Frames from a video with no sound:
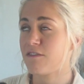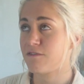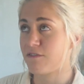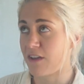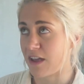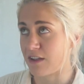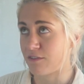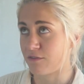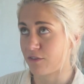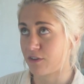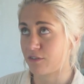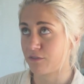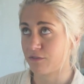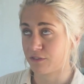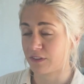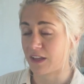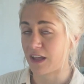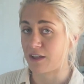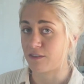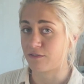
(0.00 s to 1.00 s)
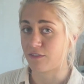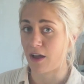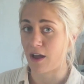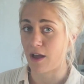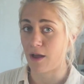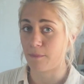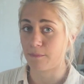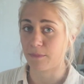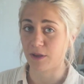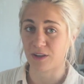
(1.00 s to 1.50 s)
favorite
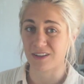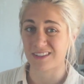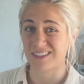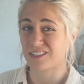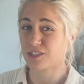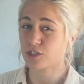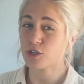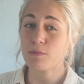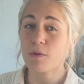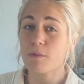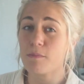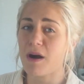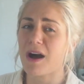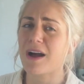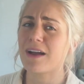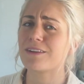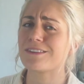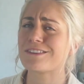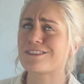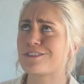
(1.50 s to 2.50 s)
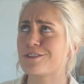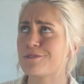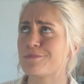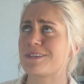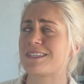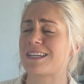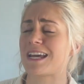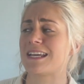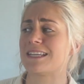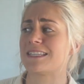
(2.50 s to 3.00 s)
flavor because it's super mild,
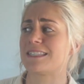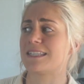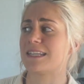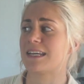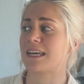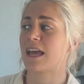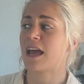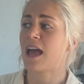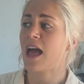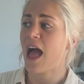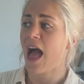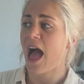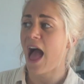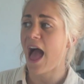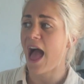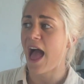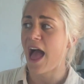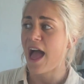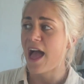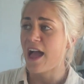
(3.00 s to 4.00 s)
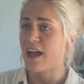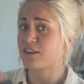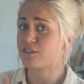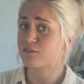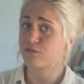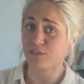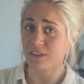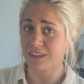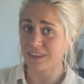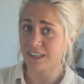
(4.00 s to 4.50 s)
super tasty,
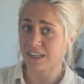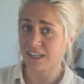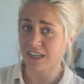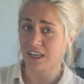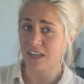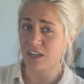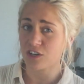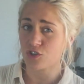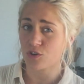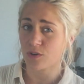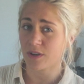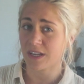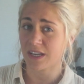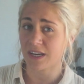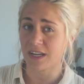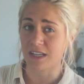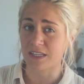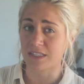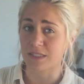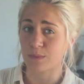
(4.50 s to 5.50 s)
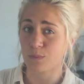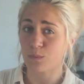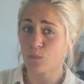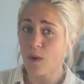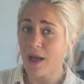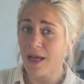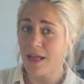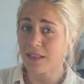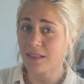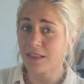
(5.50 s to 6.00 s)
and Finley can enjoy it as
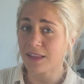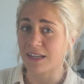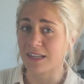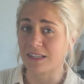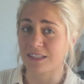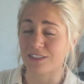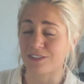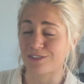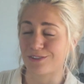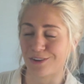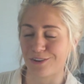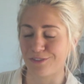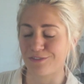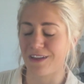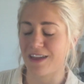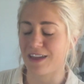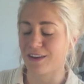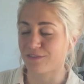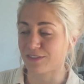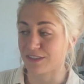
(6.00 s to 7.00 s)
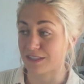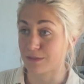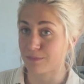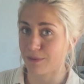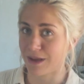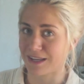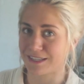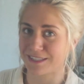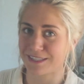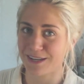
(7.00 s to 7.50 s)
well. He's not a fan of the
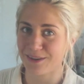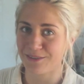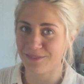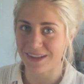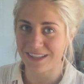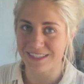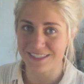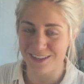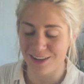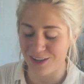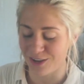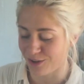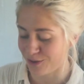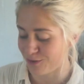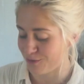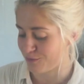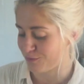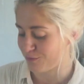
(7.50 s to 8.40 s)
spicier ones, go